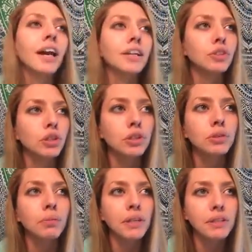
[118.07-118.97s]
I
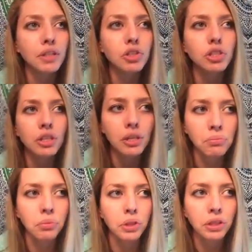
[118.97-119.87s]
turned my attention
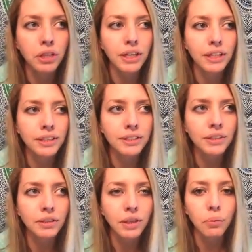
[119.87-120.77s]
inward and I
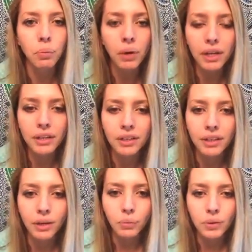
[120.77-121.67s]
said, okay, what
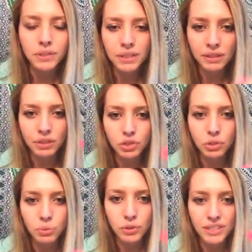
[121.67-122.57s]
was it that you were